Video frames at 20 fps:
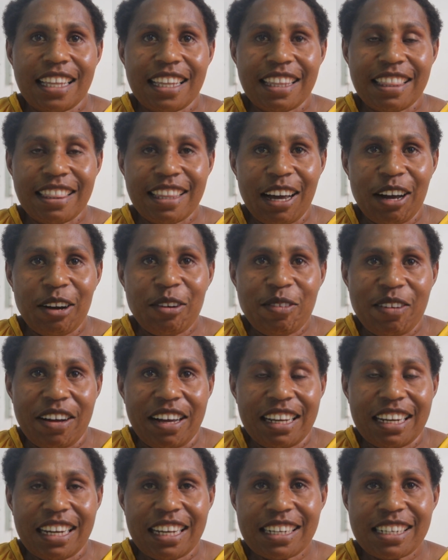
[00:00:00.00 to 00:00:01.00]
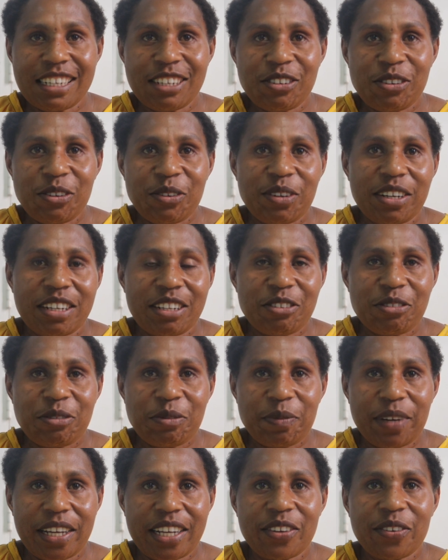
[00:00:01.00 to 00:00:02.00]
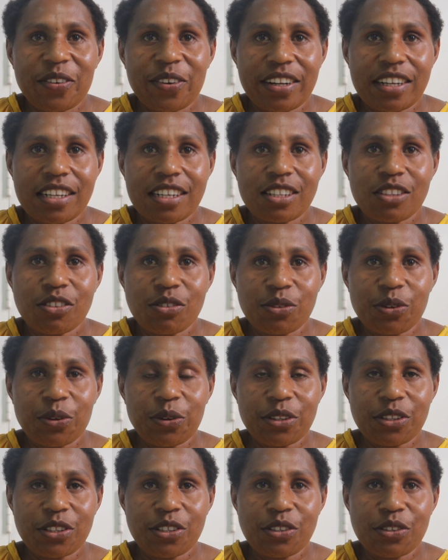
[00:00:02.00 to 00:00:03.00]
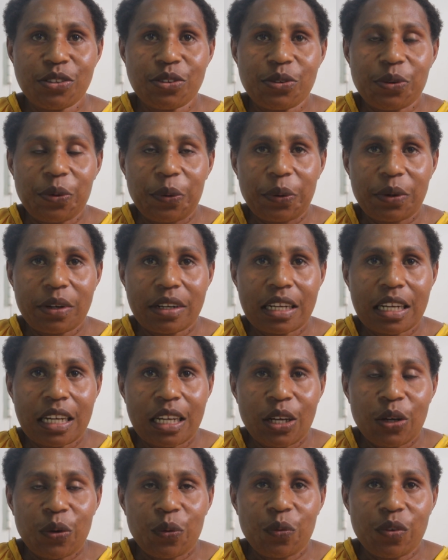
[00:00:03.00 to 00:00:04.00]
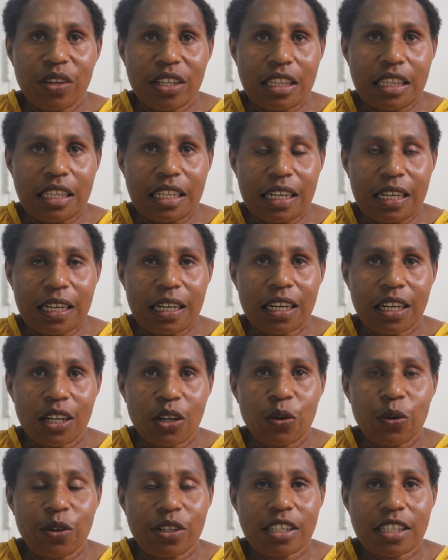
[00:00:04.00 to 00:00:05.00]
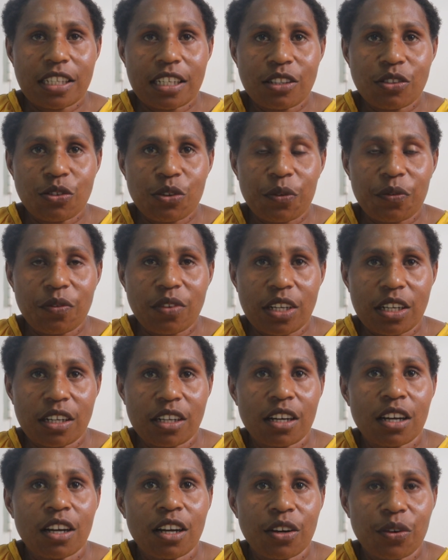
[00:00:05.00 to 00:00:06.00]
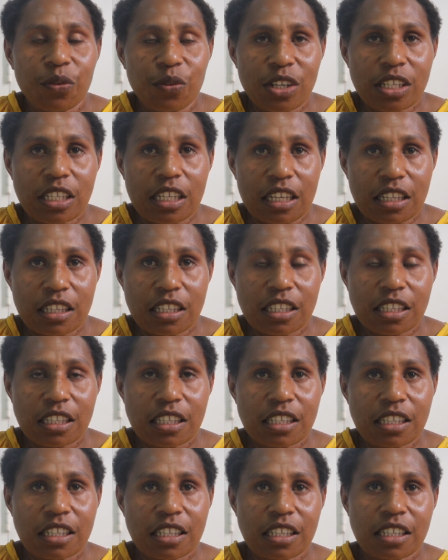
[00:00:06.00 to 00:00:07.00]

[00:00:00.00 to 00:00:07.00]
Now I'll hand it over to my colleague to continue on with the content of the research.